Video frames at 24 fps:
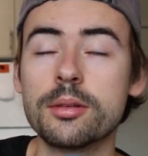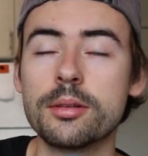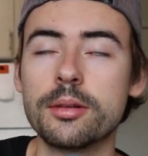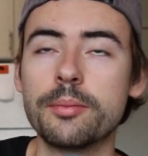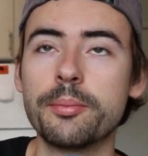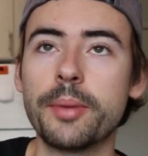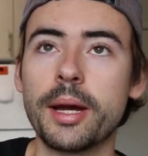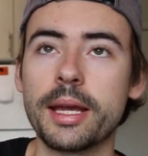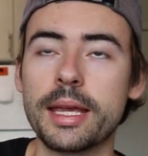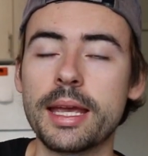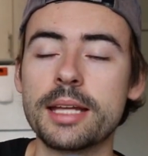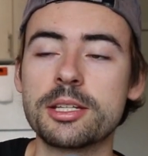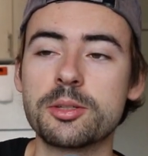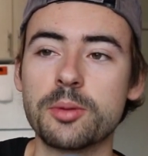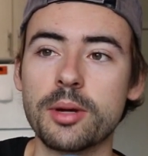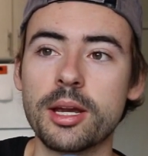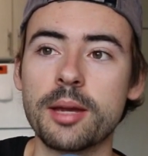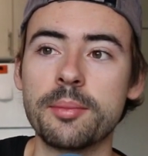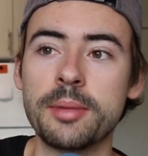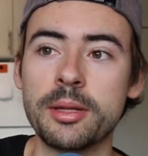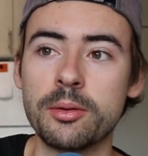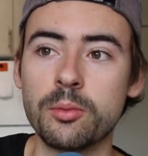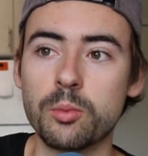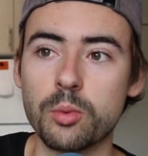by get to work, I
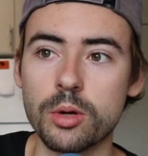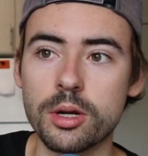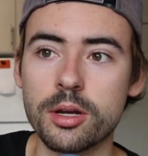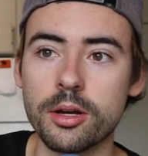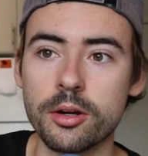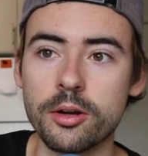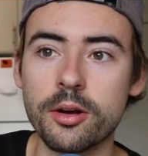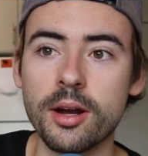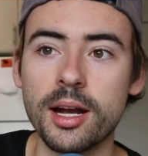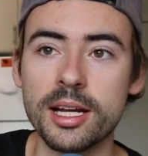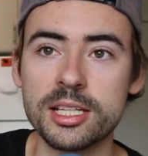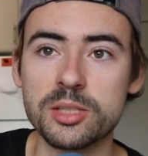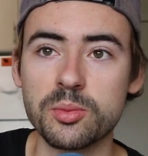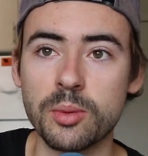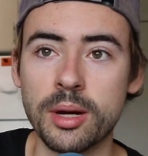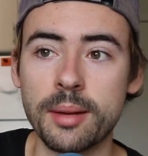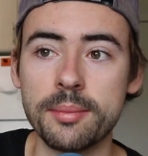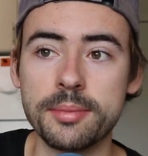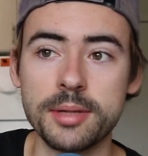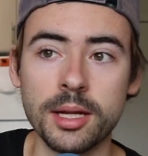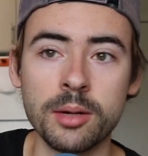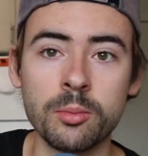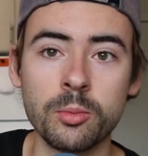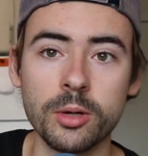mean work on Criius when I'm
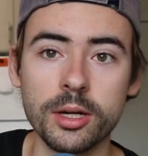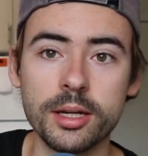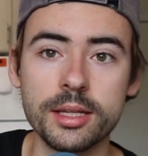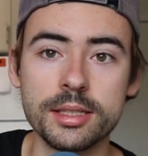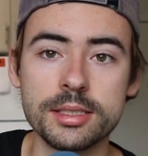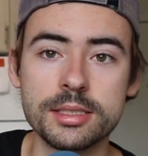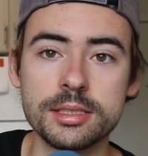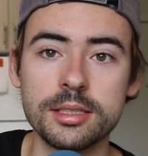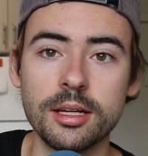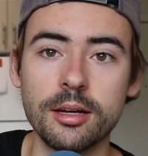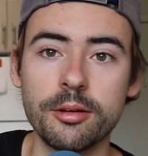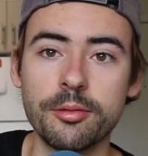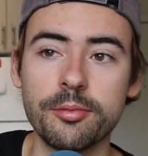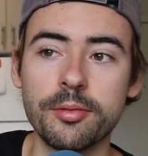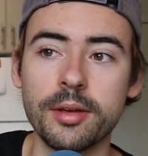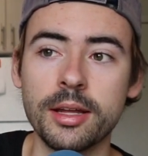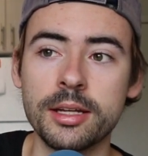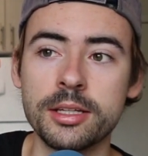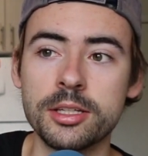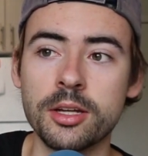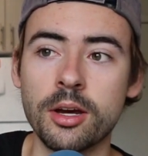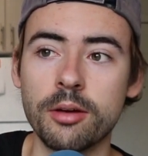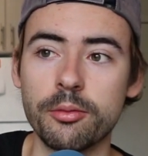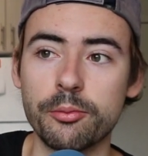done work and stuff
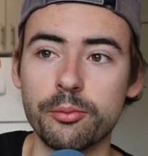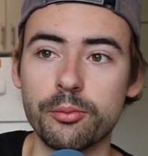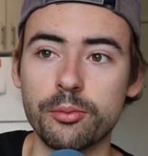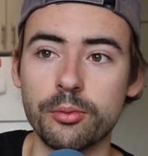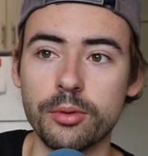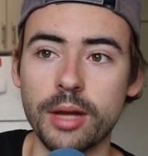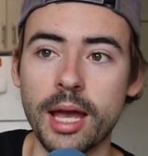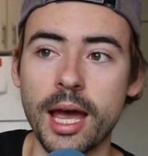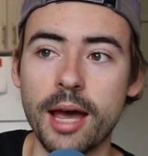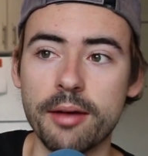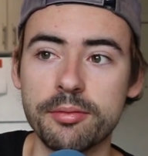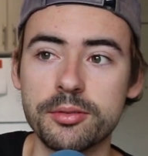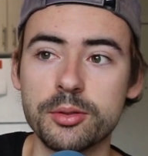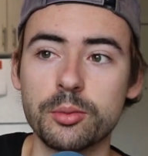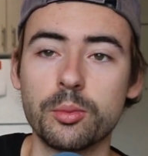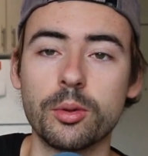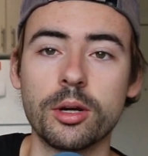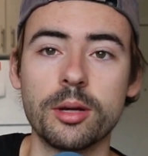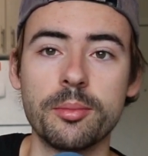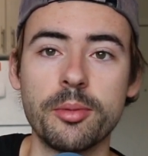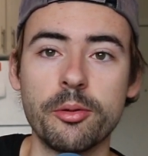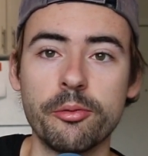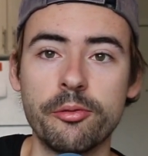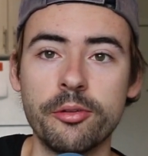and not have to worry
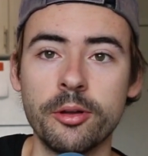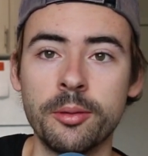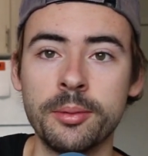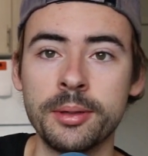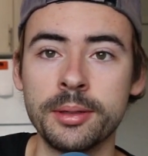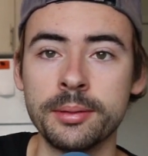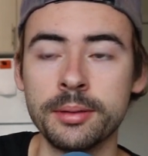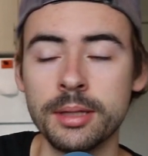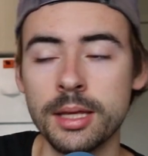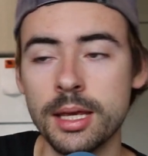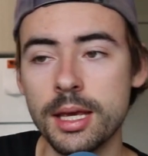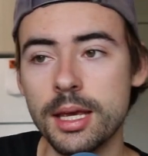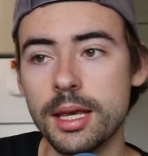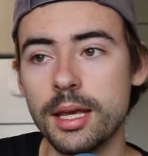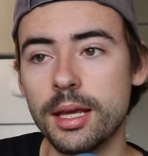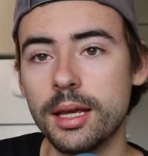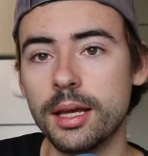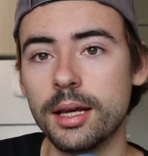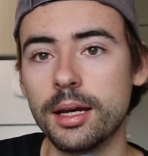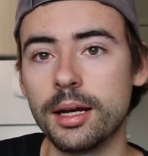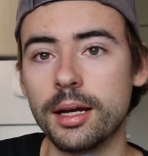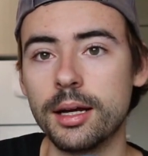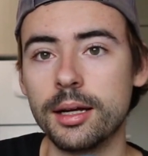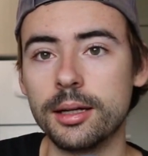about filming.
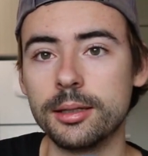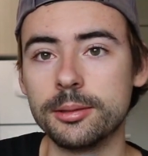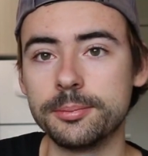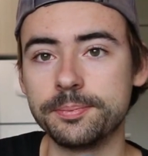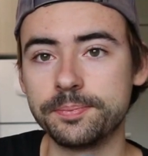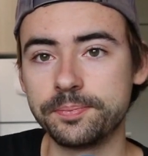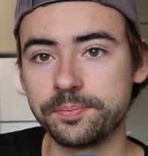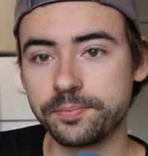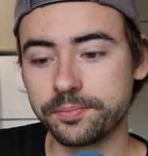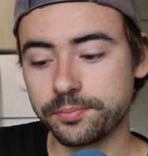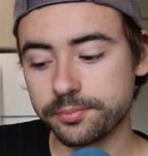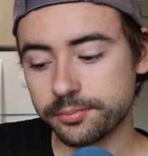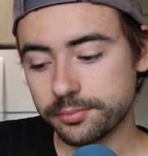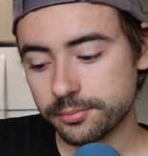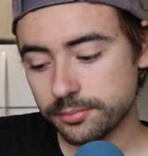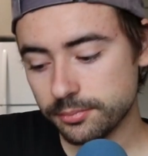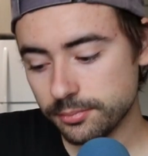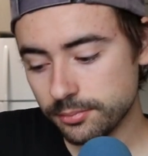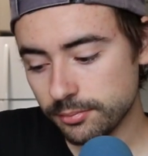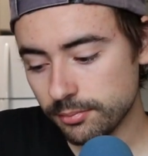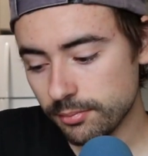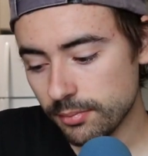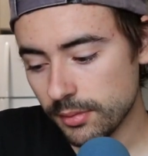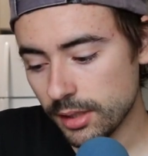
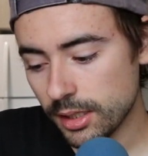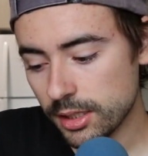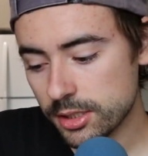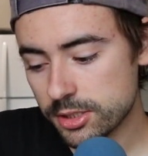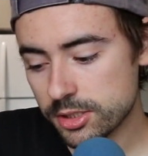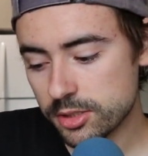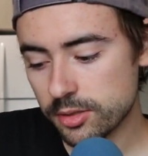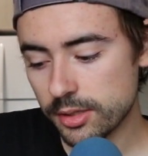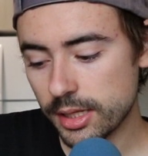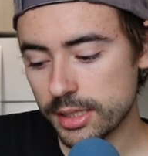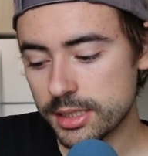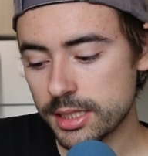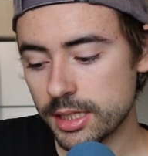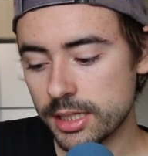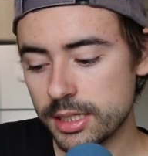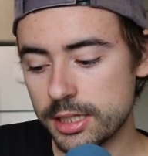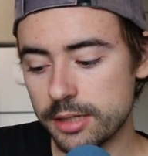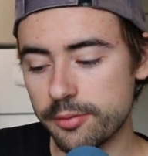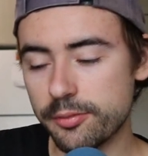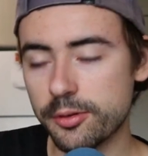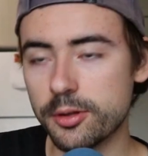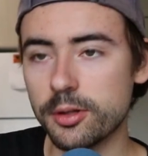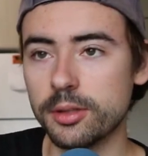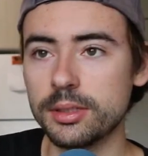So that's kind of
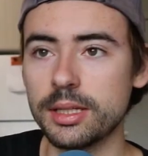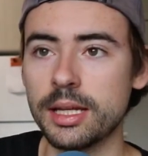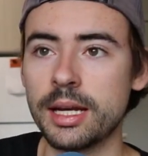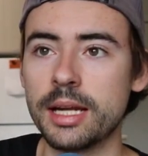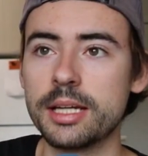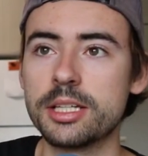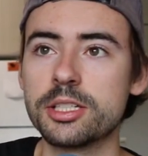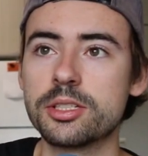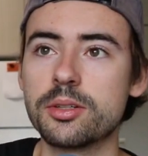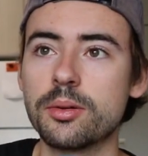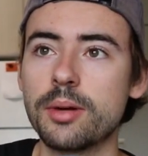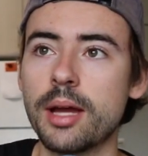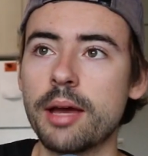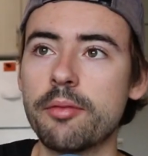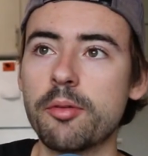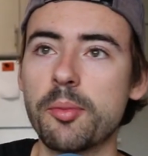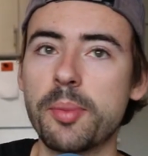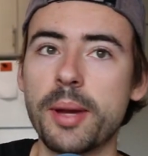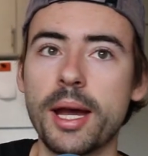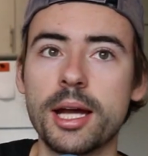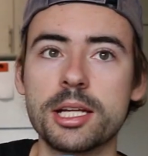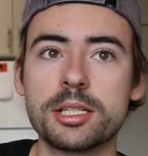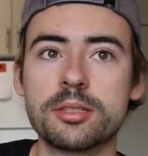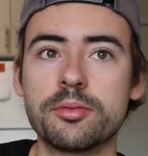difficult, and I just don't have a
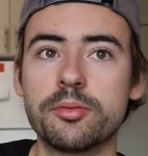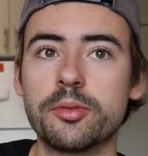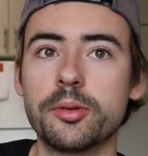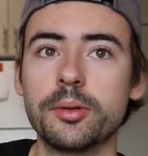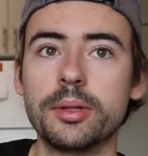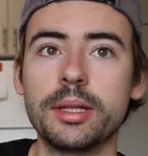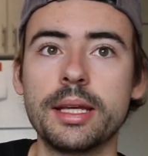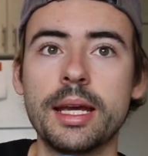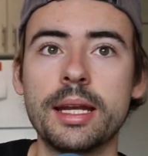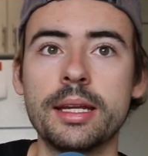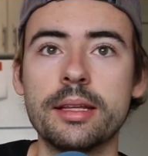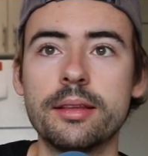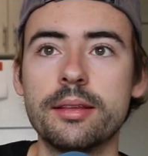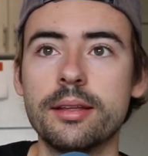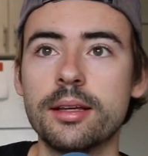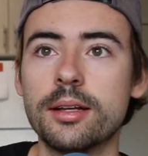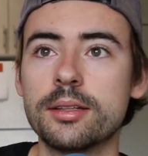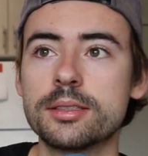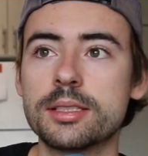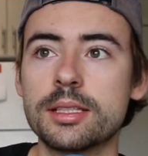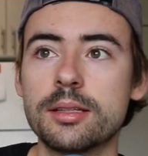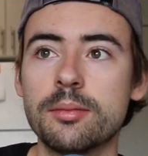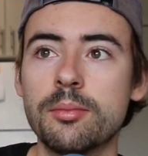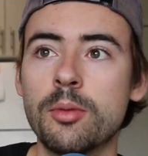passion for really anything
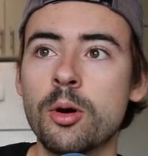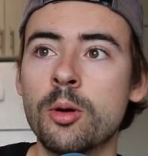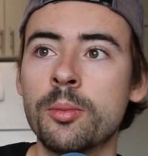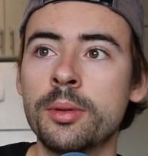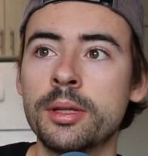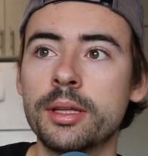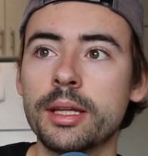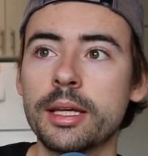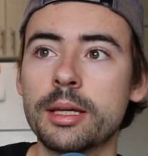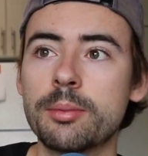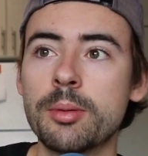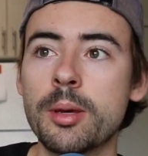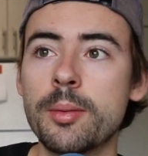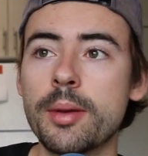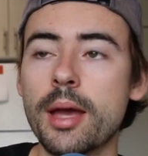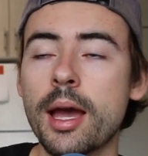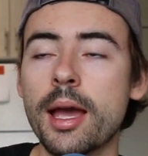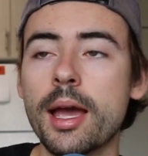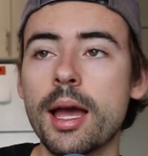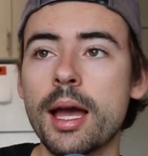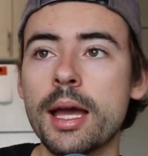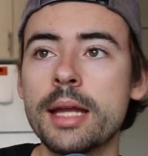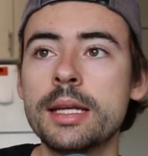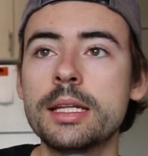else at the moment. Like maybe
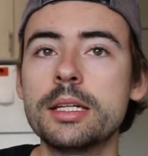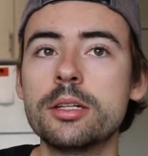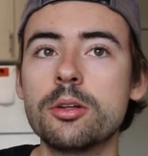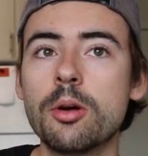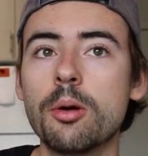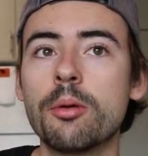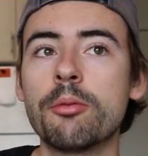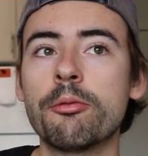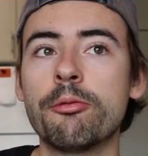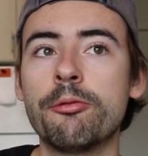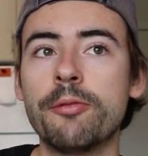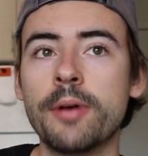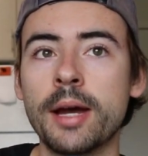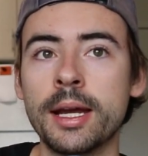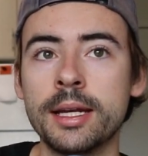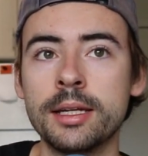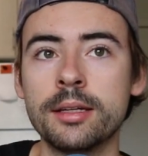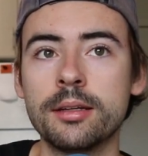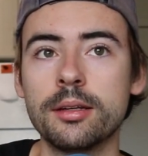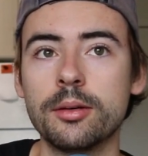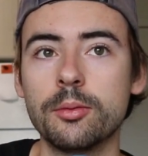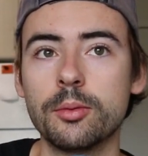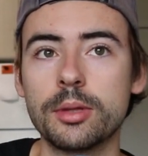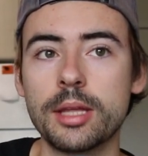I need to go out and
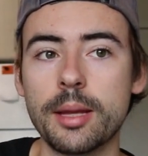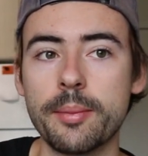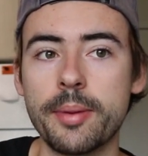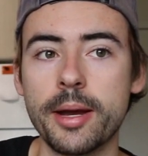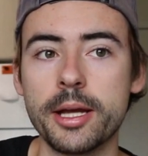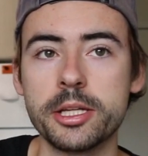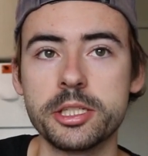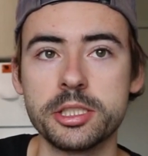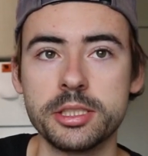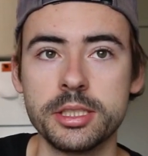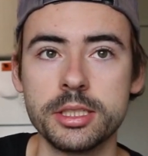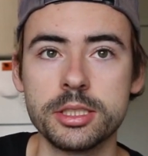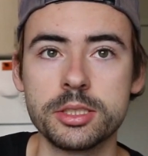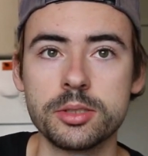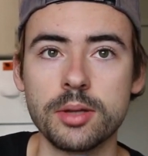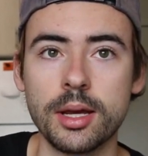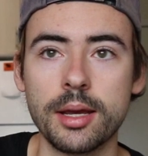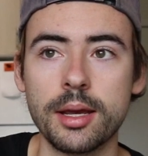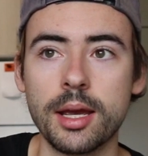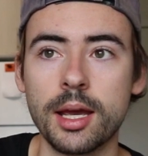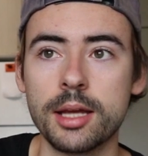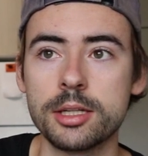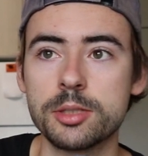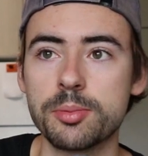find what that passion is, so
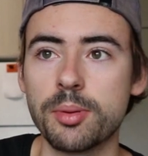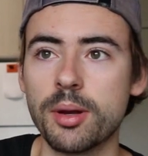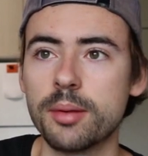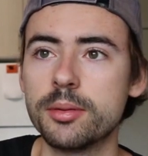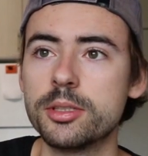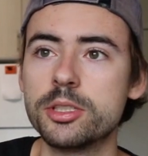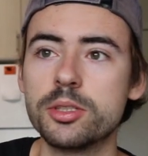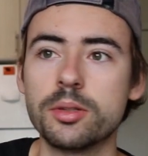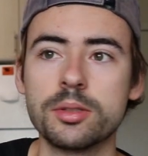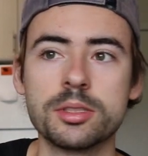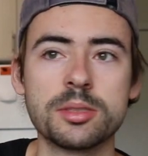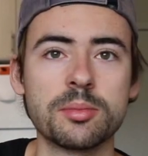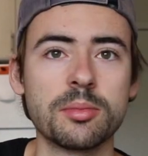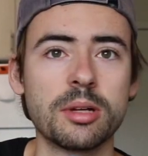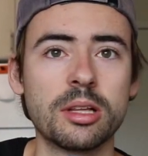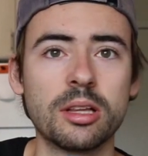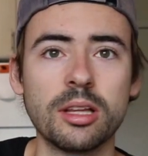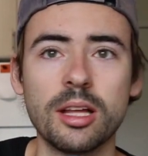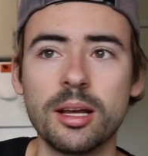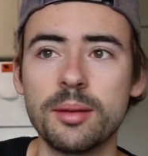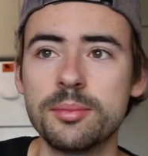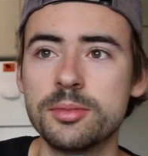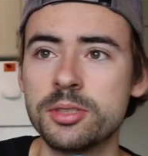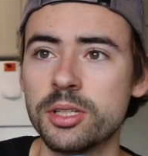I should probably join some
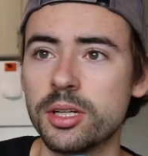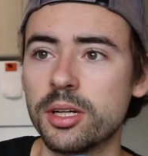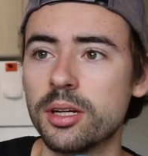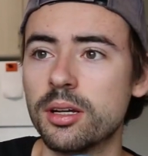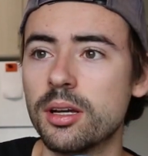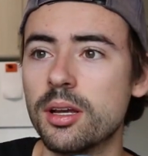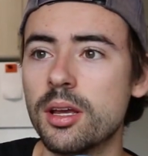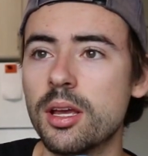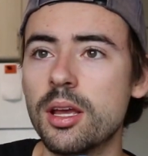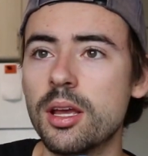clubs or